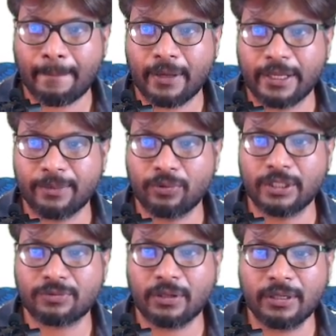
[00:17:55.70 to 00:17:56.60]
remove
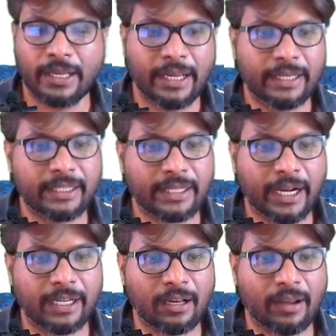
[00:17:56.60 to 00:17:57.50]
this one. In the
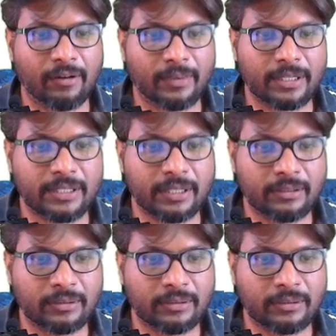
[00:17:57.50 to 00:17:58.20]
title I will mention